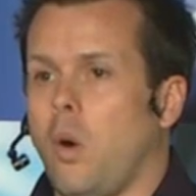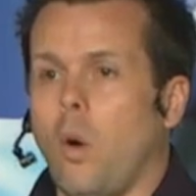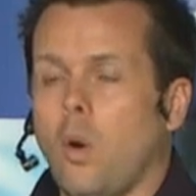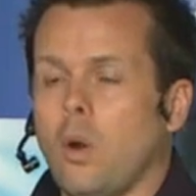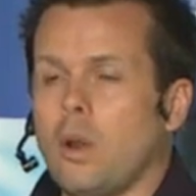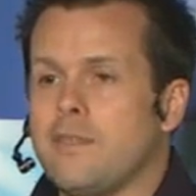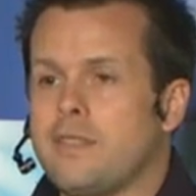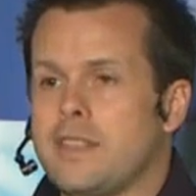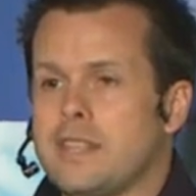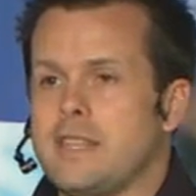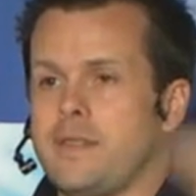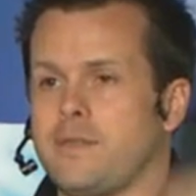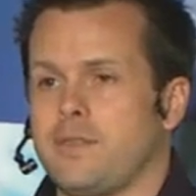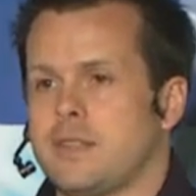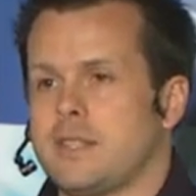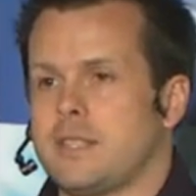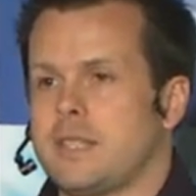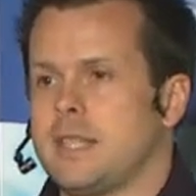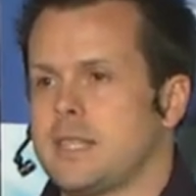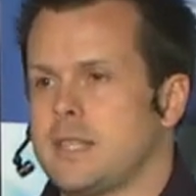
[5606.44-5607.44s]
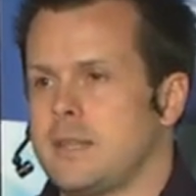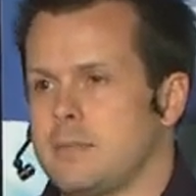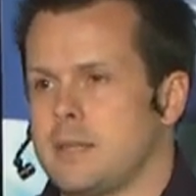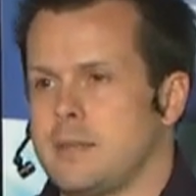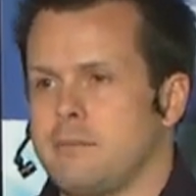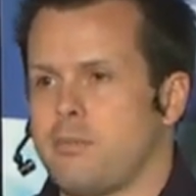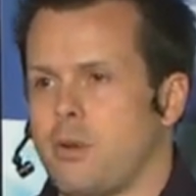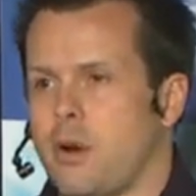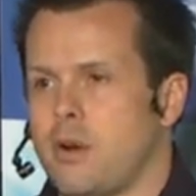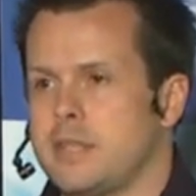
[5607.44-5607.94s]
all of the different systems
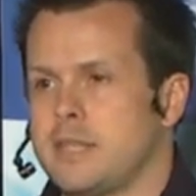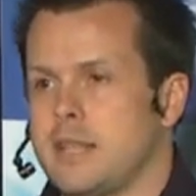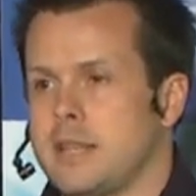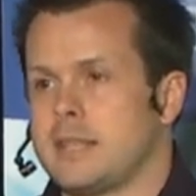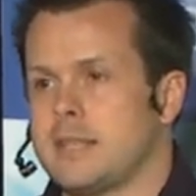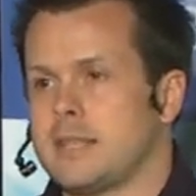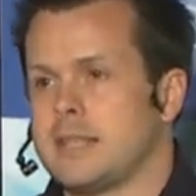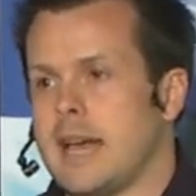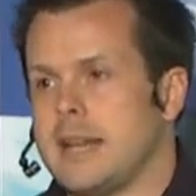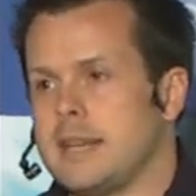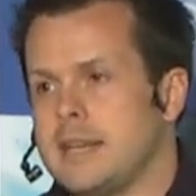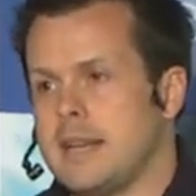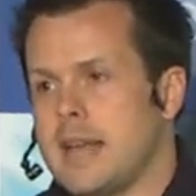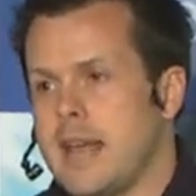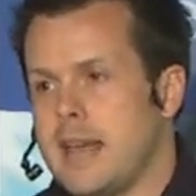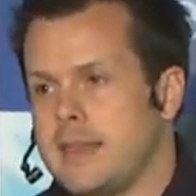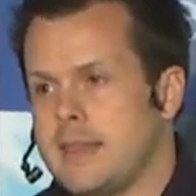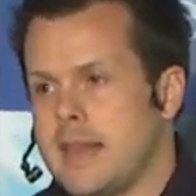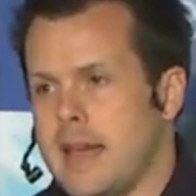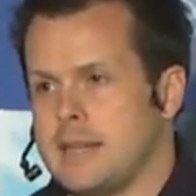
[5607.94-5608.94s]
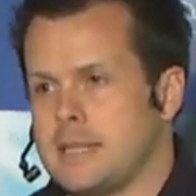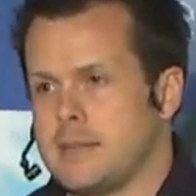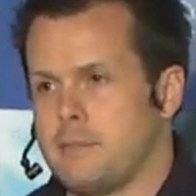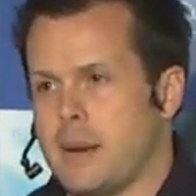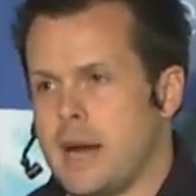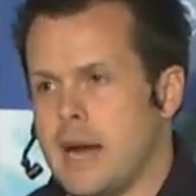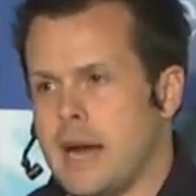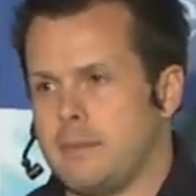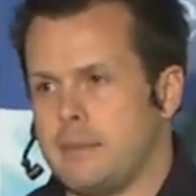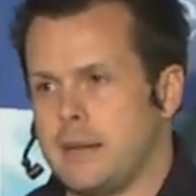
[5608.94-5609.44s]
and processes underneath that
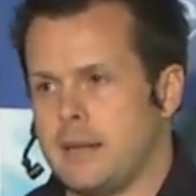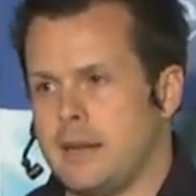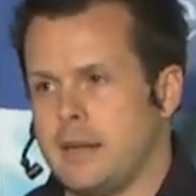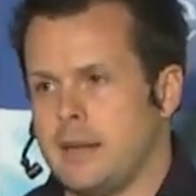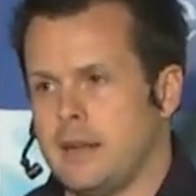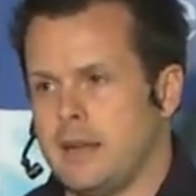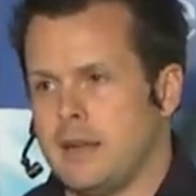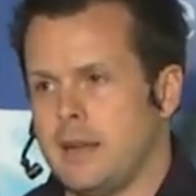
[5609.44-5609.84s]
department.